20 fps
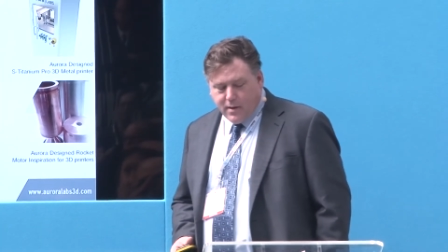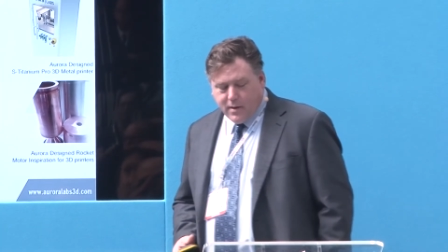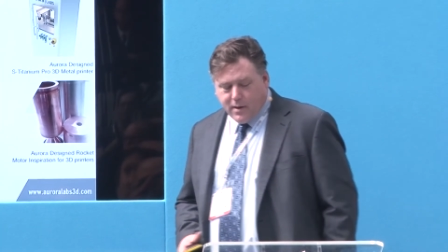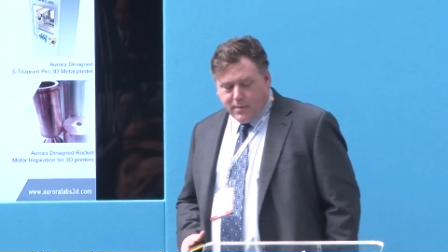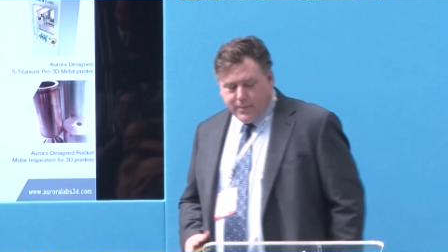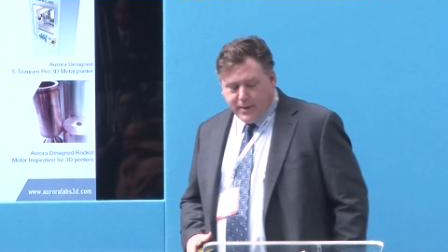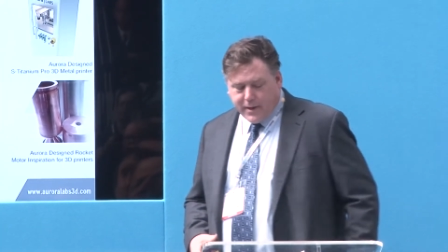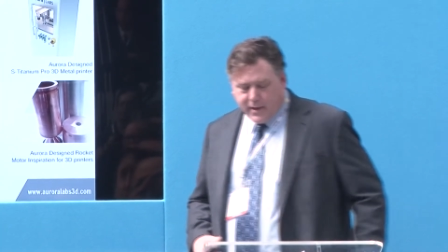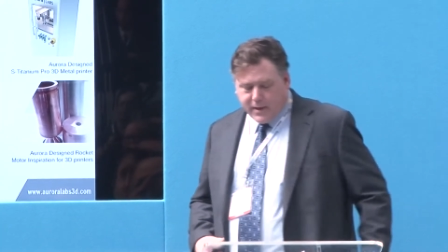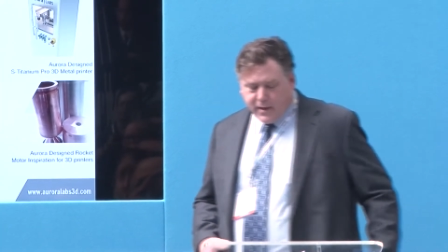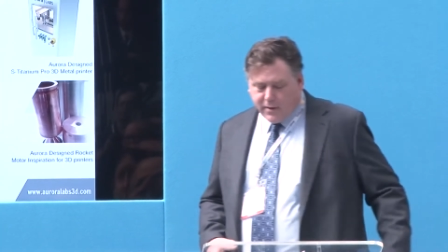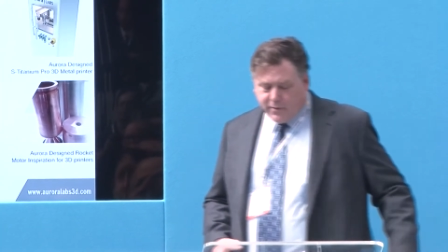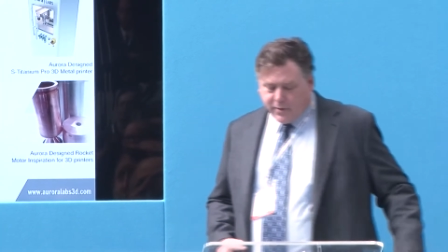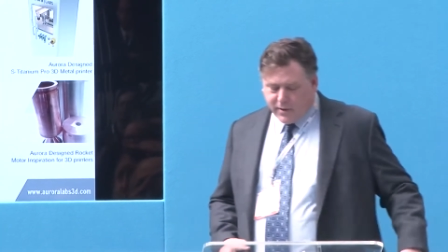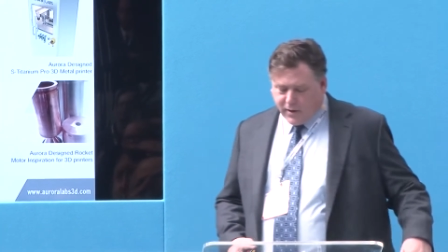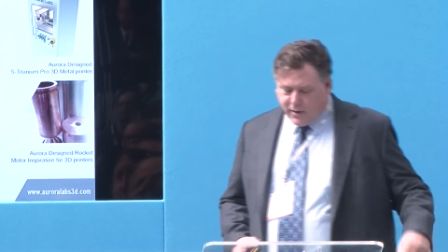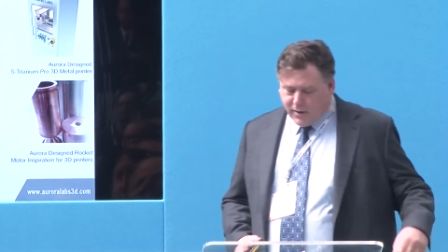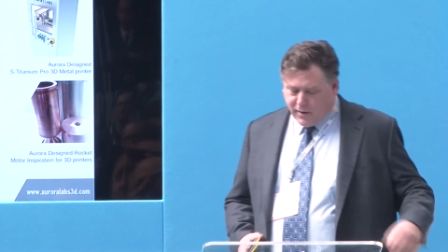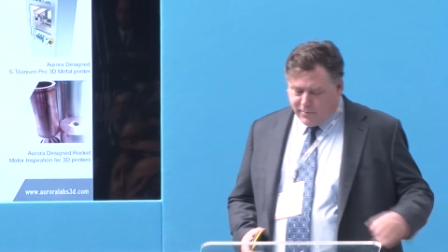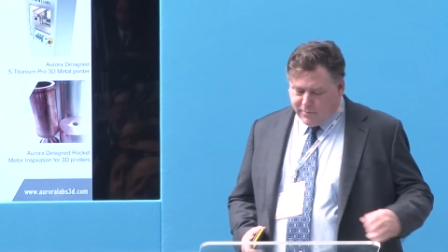about a year
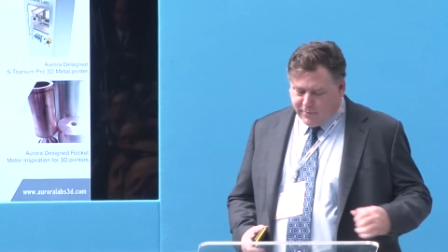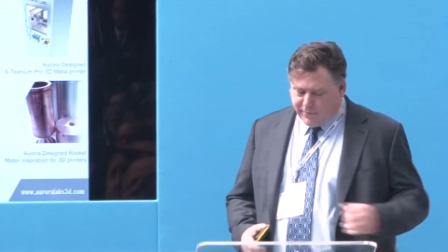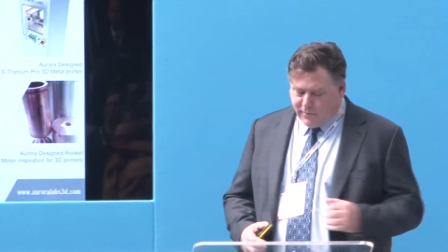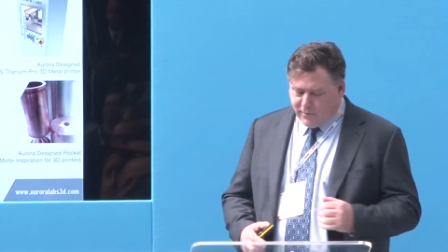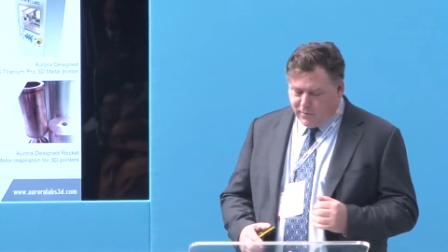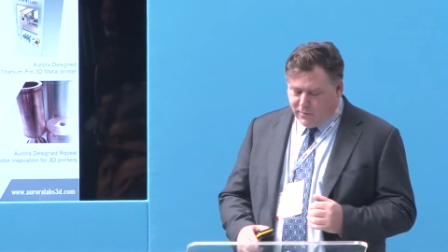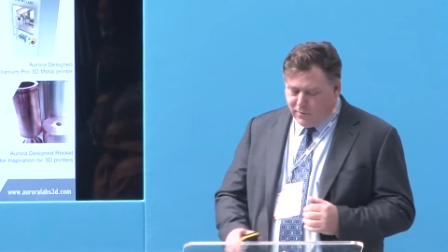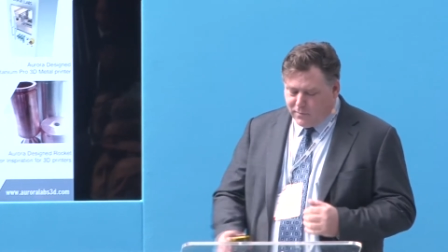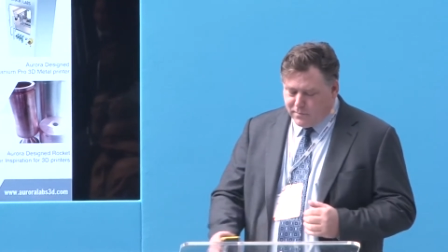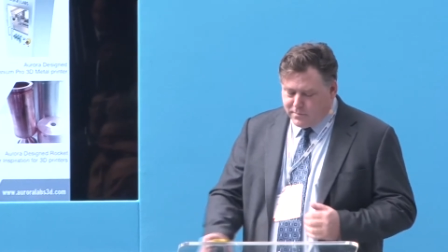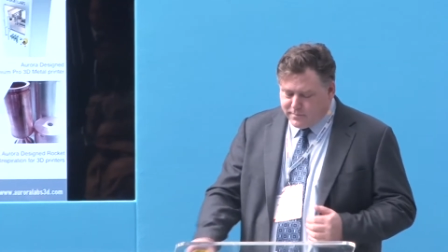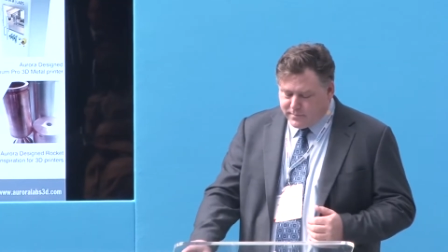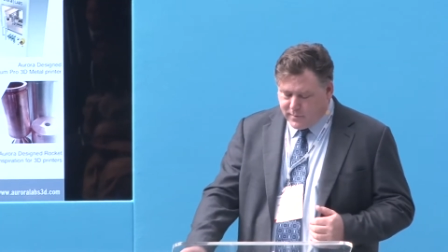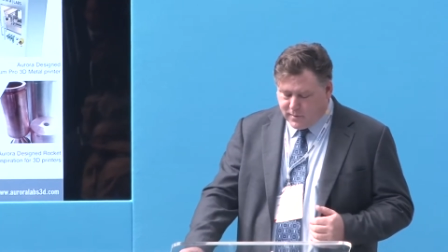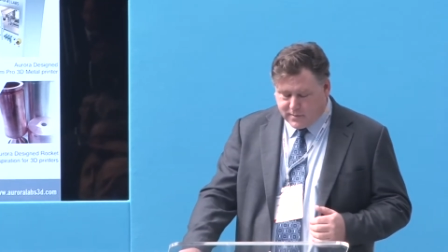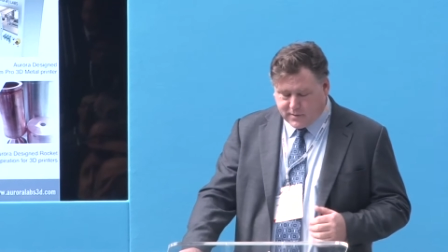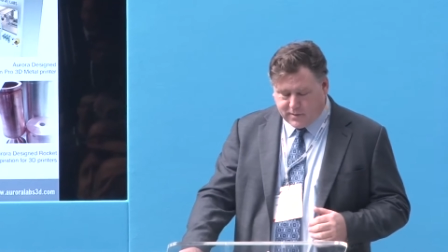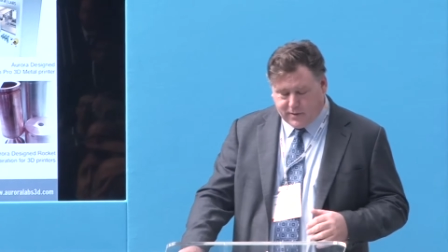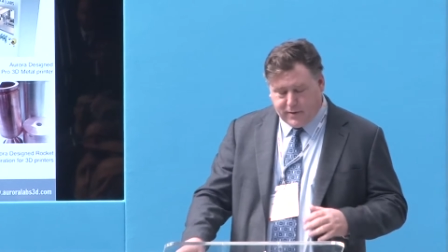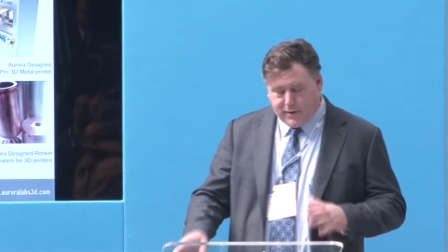ago, before,
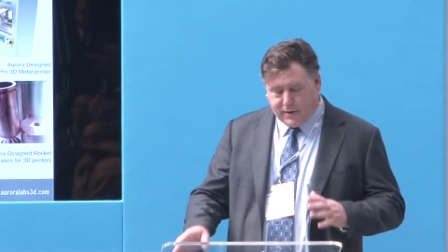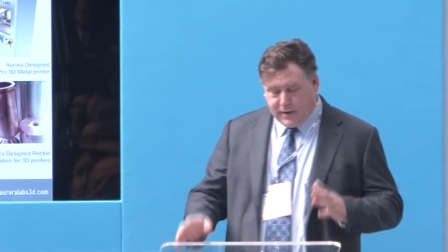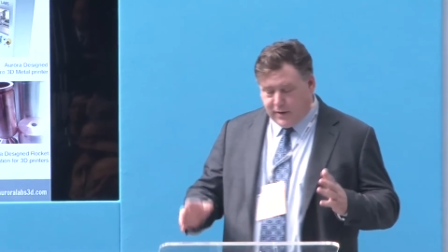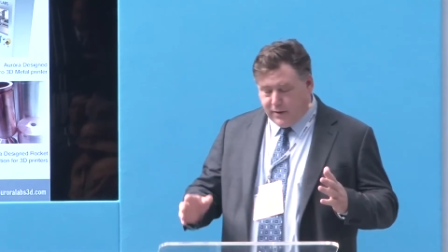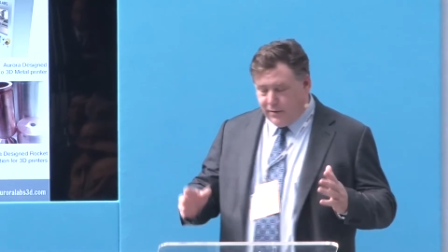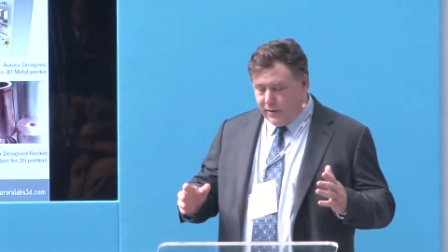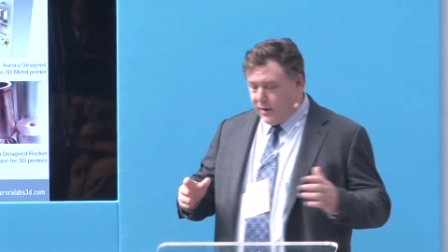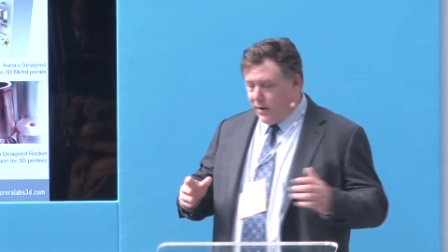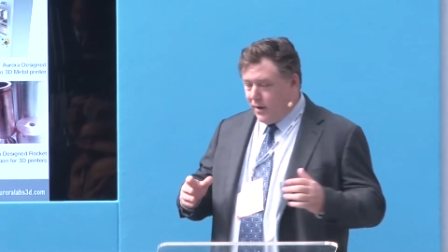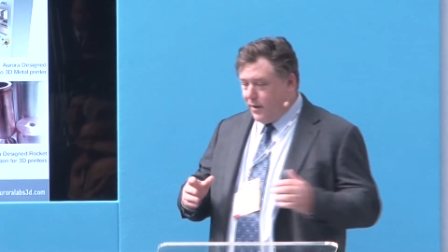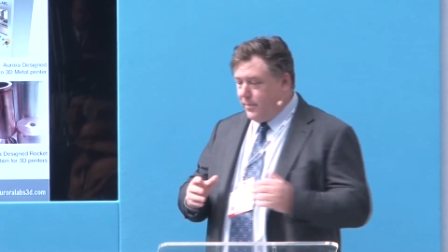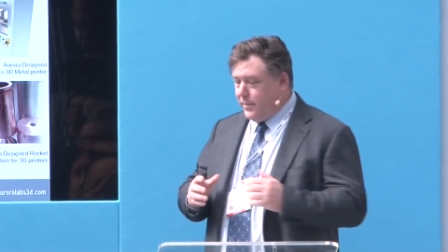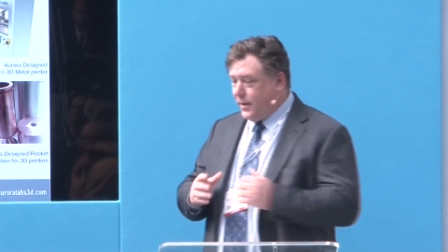oh, sorry, not a year ago,